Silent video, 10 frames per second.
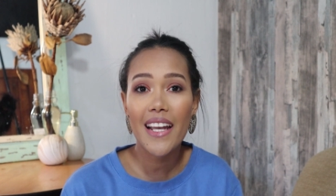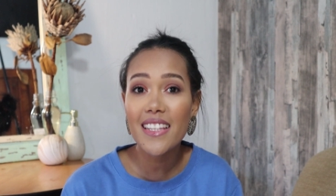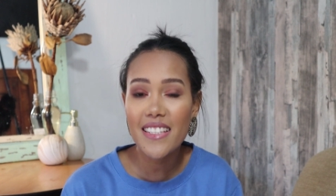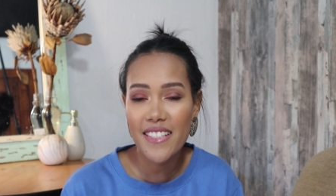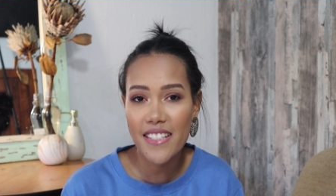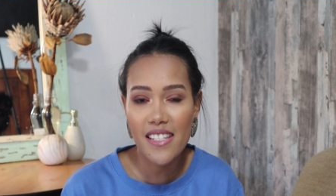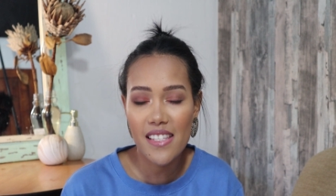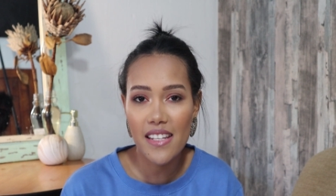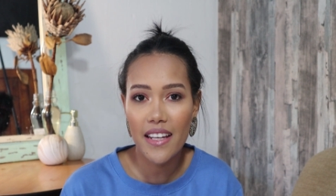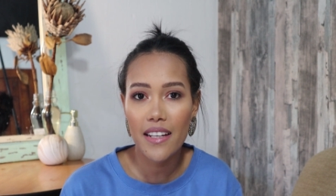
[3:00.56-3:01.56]

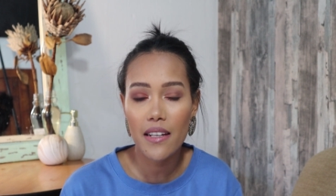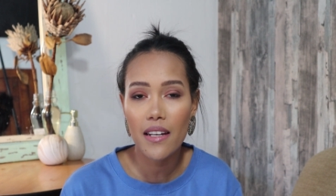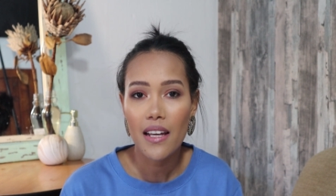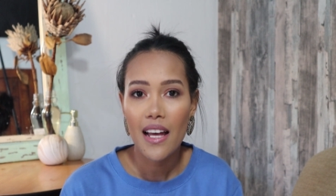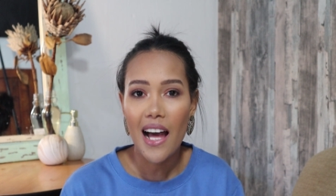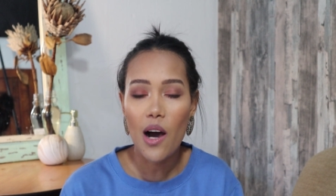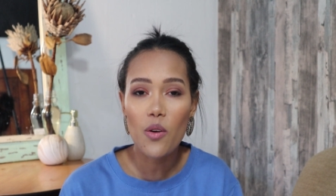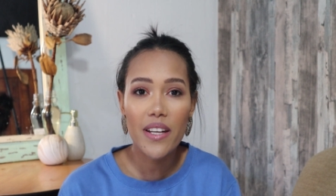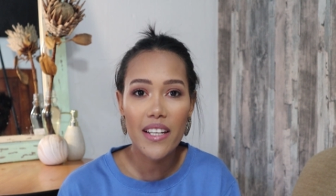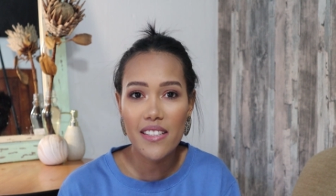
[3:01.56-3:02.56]
interest in
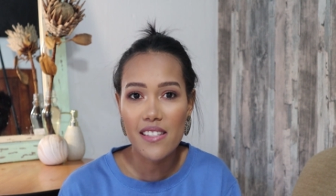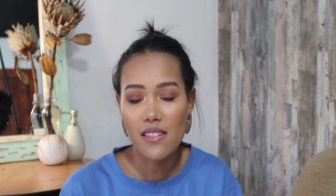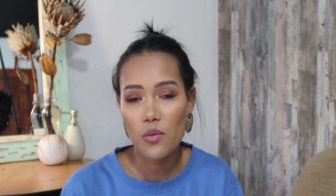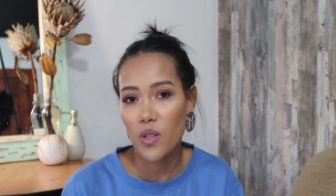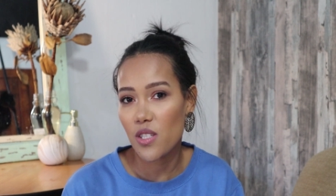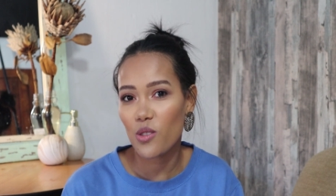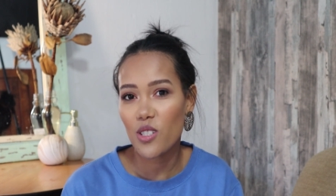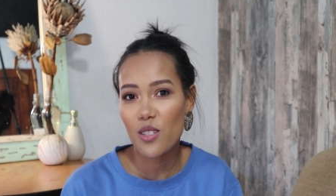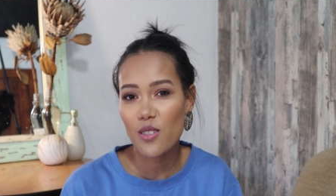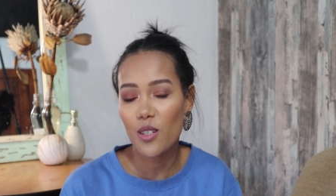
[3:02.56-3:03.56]
our kids was
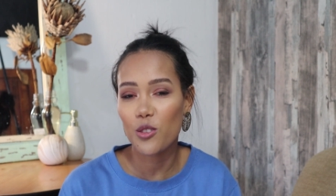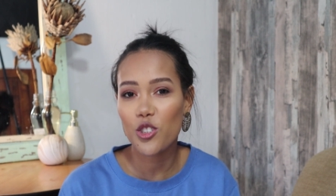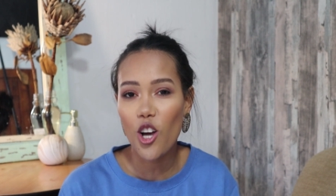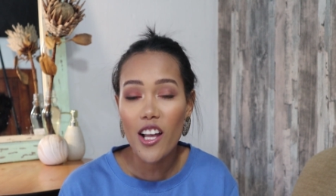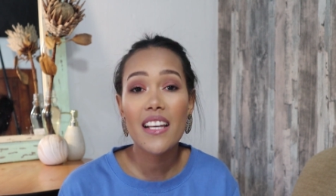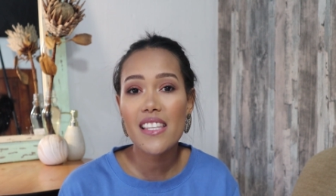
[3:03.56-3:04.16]
also so shocking.